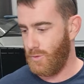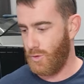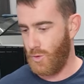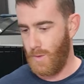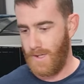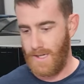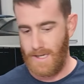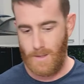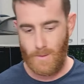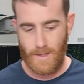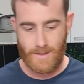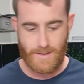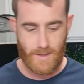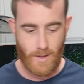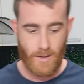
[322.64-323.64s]
quick anyway.
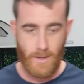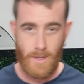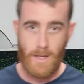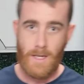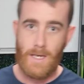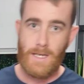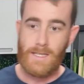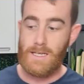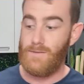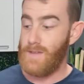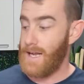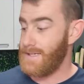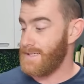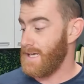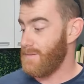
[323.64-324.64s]
So give
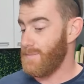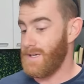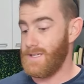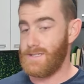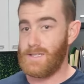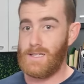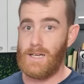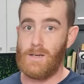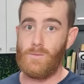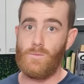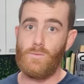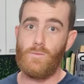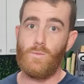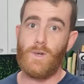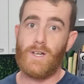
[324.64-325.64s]
that 10 minutes and then
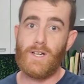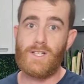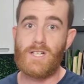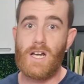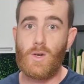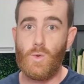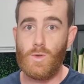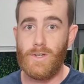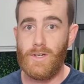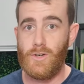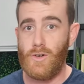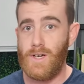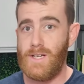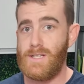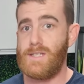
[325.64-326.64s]
we're going to chuck all the
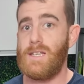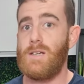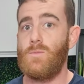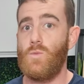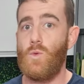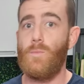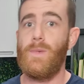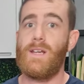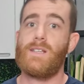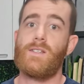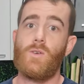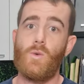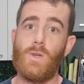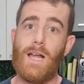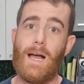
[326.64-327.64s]
ingredients in. We'll mix it
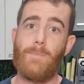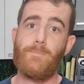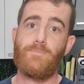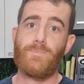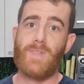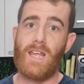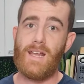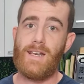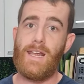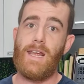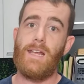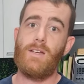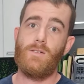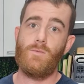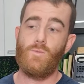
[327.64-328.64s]
all up and
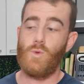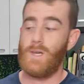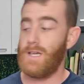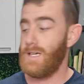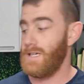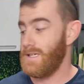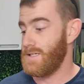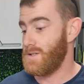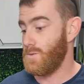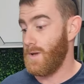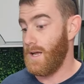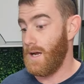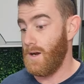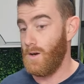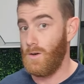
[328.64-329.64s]
then we'll get it into
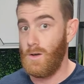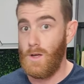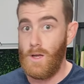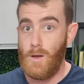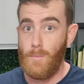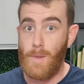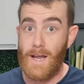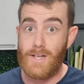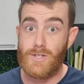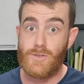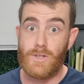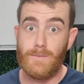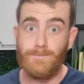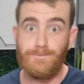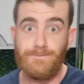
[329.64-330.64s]
our pastry.